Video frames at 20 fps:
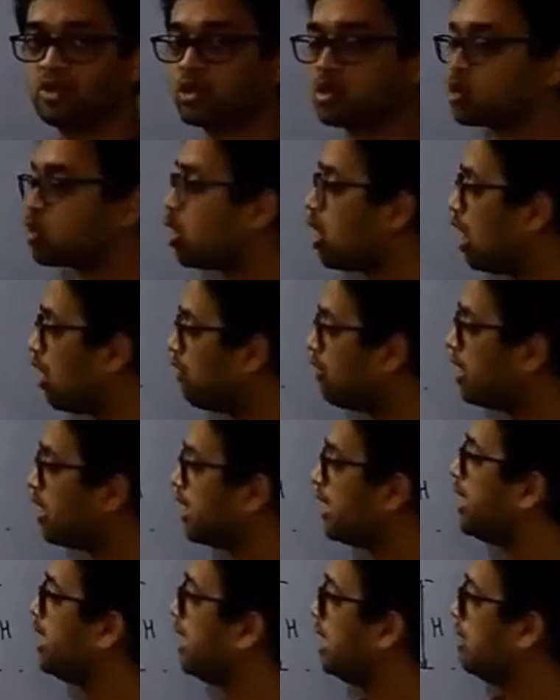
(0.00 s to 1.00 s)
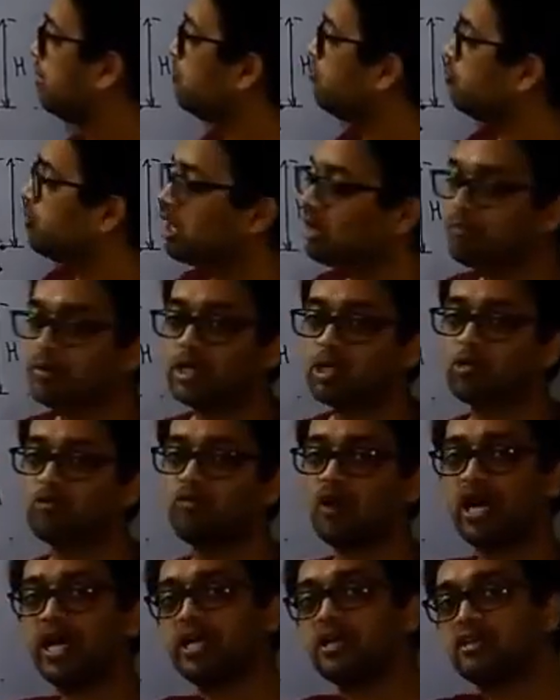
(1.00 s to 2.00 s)
So our aim will be to
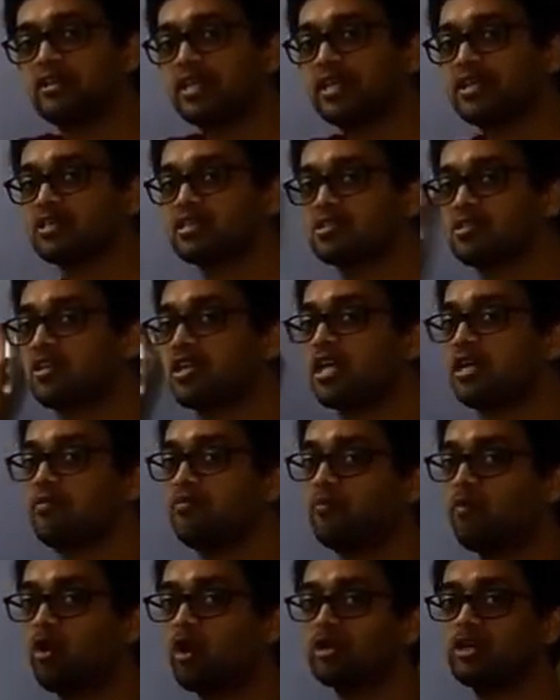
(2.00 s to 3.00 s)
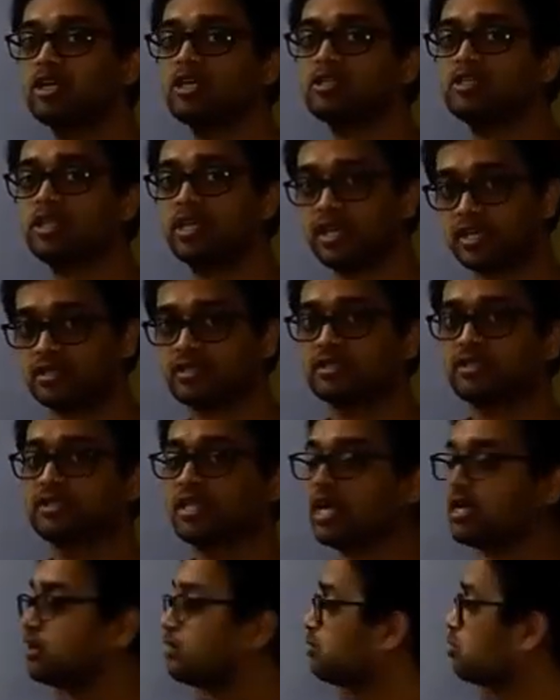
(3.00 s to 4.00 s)
find these three important things
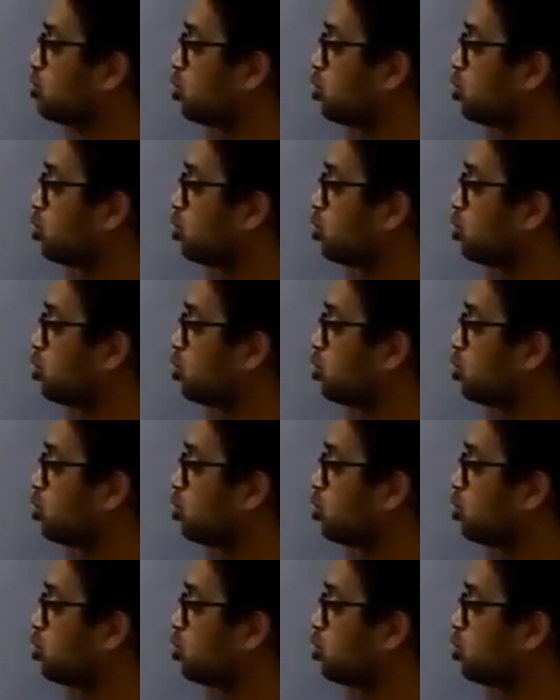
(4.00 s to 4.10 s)
that